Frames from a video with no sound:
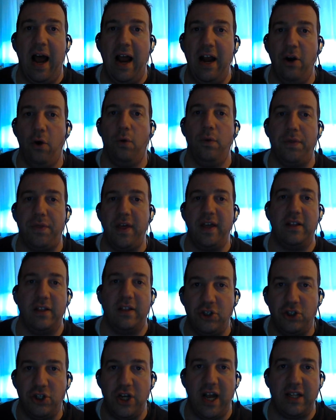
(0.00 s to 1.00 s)
I don't
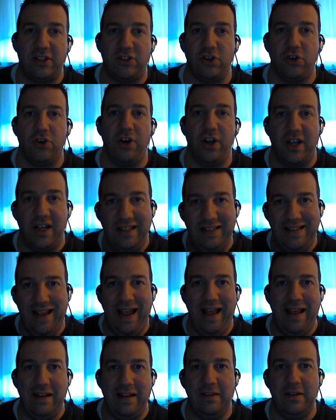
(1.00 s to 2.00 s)
think the Jets are going to
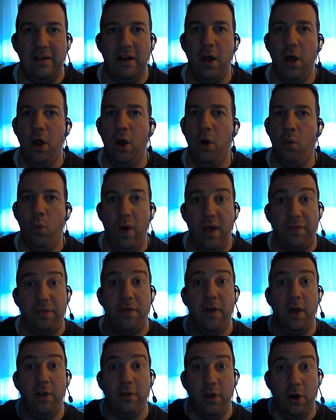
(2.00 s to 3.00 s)
contend
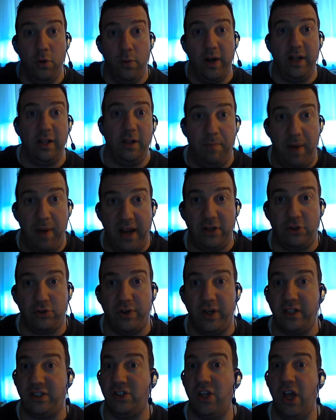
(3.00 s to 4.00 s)
with the New England
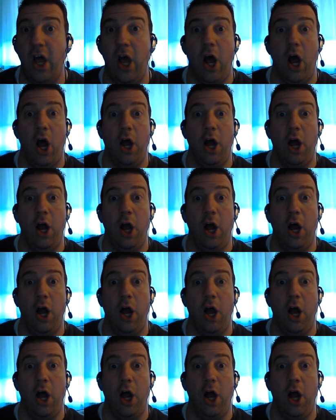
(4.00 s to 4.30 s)
Patriots,